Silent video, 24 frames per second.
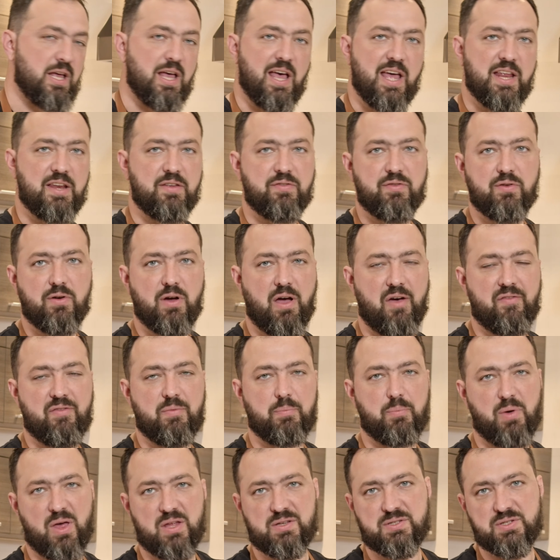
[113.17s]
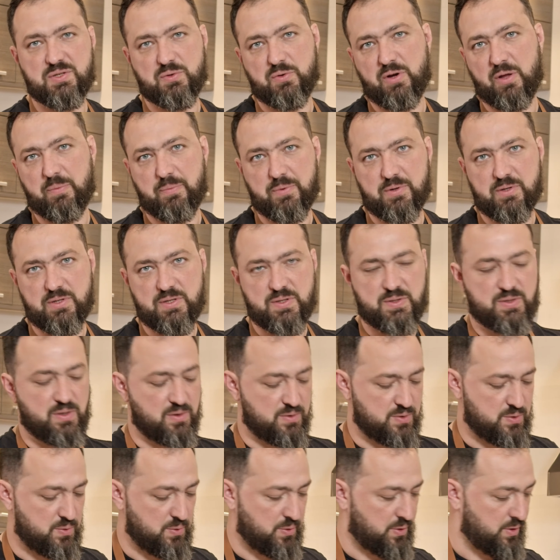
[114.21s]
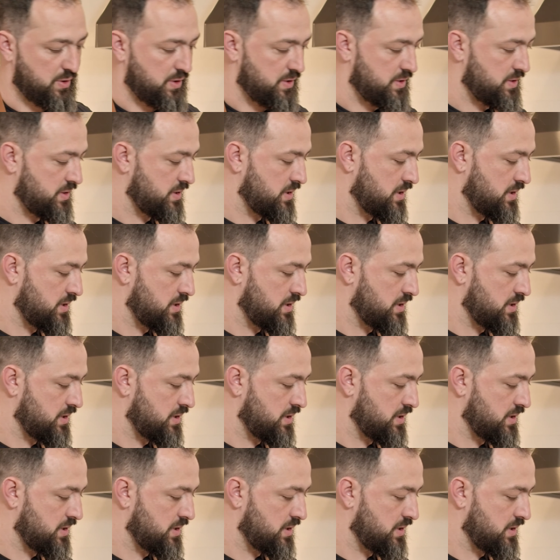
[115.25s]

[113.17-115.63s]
and if you have a bench scraper, it's also good.